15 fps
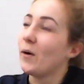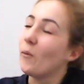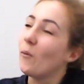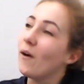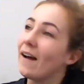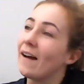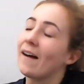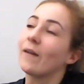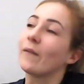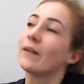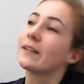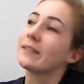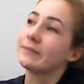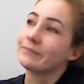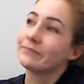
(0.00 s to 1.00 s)

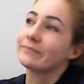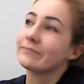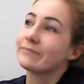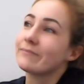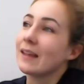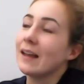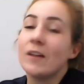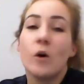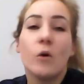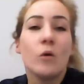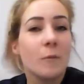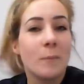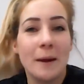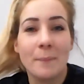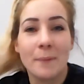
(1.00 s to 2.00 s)
well, all
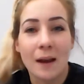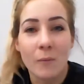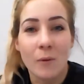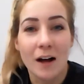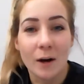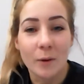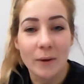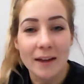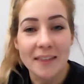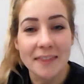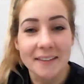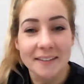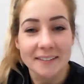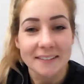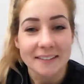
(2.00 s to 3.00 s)
the people I work with,
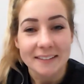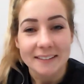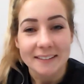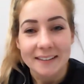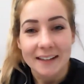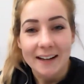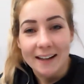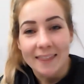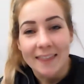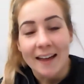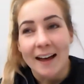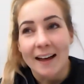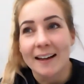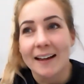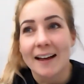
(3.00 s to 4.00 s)

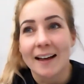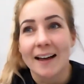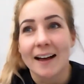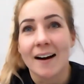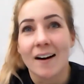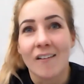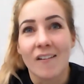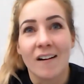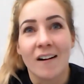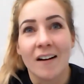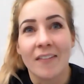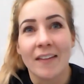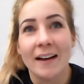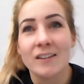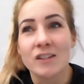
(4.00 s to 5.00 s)
they are
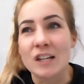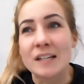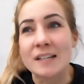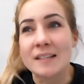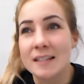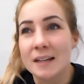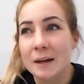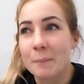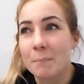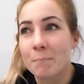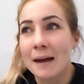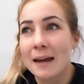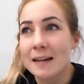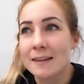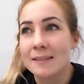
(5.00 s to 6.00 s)
they just
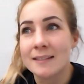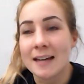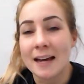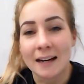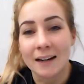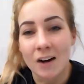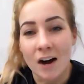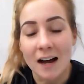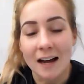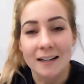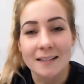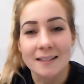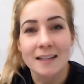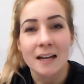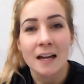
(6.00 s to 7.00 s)
make the day
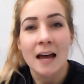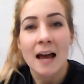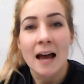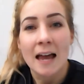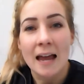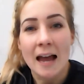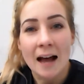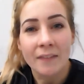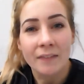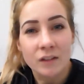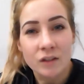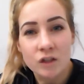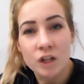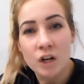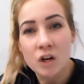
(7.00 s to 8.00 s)
nice, and the
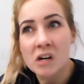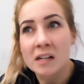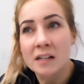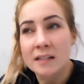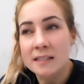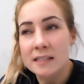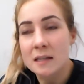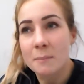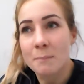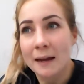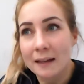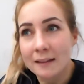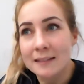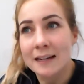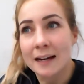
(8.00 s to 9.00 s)
students
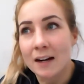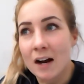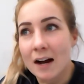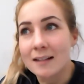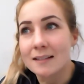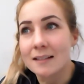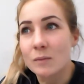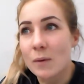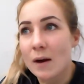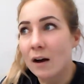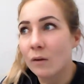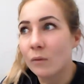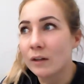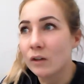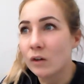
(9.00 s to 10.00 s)
make the day nice as
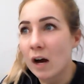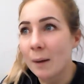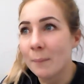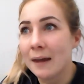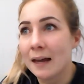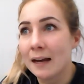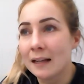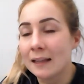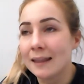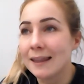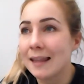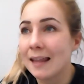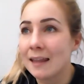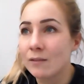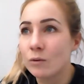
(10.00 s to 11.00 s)
well. When you come in, and
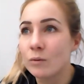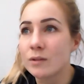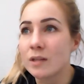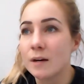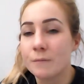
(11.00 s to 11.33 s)
they're all so